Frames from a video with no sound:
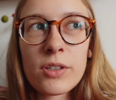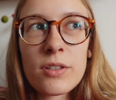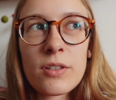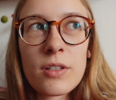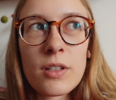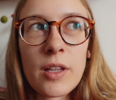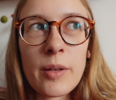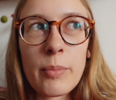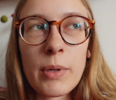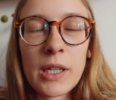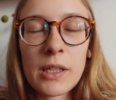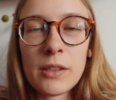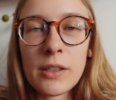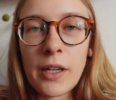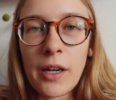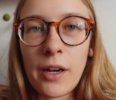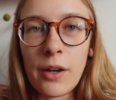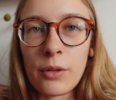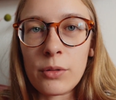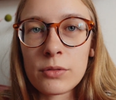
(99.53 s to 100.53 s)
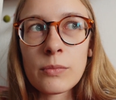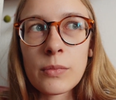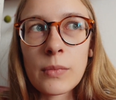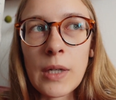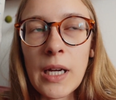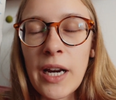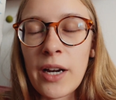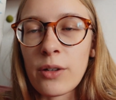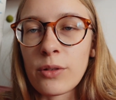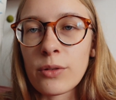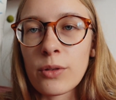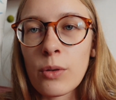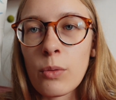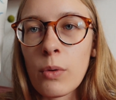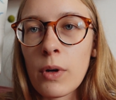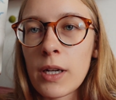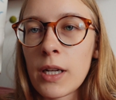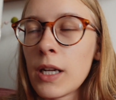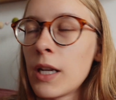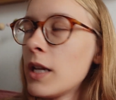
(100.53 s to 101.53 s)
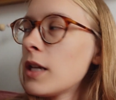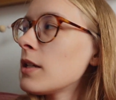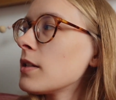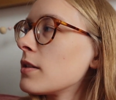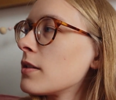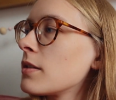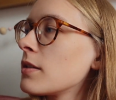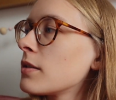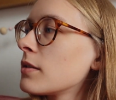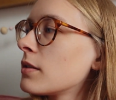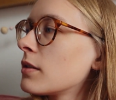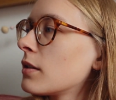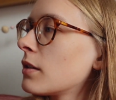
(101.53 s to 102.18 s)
slipping down. I don't know what it is.